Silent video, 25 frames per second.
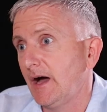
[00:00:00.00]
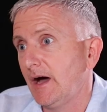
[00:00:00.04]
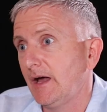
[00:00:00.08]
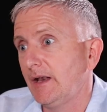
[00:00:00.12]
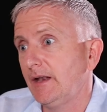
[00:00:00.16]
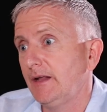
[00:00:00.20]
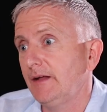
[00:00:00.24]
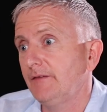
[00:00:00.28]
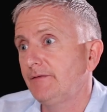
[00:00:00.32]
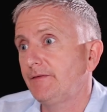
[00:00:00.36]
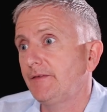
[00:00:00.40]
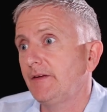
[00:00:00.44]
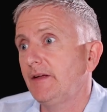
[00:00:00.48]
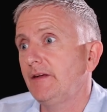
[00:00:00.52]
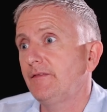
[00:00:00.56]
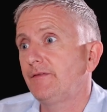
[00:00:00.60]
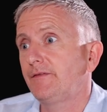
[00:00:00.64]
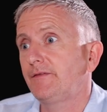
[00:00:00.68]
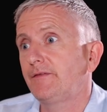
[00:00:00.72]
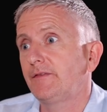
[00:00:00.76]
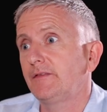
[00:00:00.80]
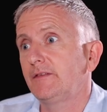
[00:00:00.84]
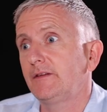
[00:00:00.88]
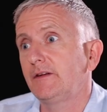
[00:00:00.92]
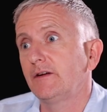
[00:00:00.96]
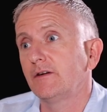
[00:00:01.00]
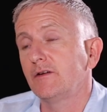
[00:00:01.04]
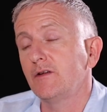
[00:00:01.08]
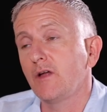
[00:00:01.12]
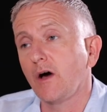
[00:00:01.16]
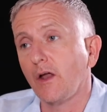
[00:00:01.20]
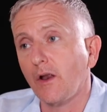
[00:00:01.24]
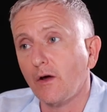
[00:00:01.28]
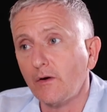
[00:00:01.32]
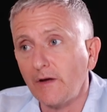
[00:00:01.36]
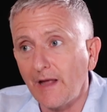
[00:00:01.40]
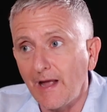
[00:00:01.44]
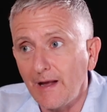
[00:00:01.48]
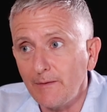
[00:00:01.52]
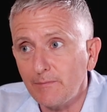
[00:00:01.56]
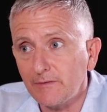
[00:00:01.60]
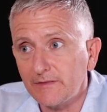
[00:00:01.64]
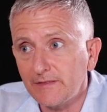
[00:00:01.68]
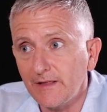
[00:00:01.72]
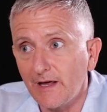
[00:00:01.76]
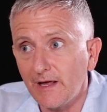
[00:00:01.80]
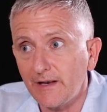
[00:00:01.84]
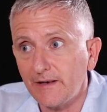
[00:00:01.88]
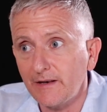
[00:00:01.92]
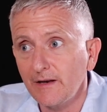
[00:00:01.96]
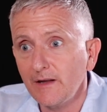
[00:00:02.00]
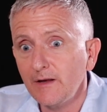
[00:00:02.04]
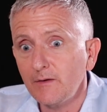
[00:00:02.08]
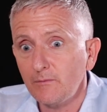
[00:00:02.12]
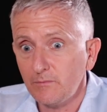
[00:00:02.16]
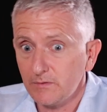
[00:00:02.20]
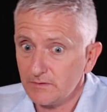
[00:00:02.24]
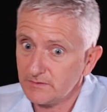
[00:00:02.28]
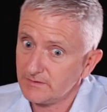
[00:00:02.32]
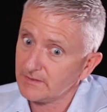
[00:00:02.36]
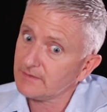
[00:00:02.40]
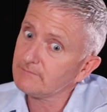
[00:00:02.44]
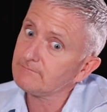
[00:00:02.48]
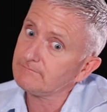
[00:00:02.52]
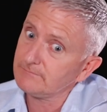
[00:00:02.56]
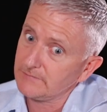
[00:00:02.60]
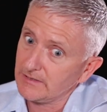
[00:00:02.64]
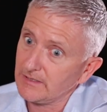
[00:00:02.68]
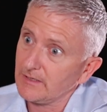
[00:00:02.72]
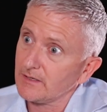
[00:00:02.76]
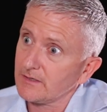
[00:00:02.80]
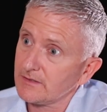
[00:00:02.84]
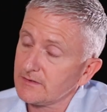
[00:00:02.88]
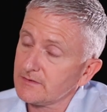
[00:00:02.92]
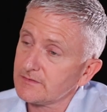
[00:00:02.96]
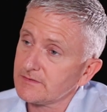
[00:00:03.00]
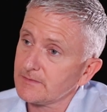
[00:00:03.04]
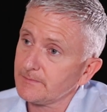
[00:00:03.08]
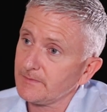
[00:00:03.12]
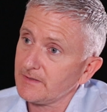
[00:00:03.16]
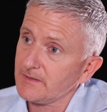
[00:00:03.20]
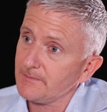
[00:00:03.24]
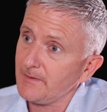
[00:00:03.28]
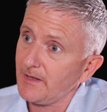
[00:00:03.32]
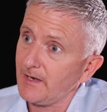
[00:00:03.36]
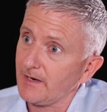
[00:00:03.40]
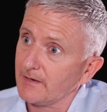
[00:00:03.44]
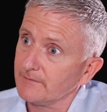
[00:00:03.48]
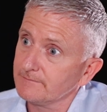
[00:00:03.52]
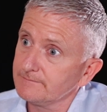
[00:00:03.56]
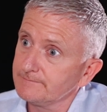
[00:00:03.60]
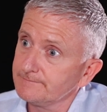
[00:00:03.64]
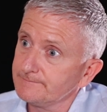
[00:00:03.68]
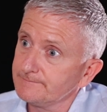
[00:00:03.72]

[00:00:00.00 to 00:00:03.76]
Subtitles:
And if you're not okay with that, well, then you got to do something about it.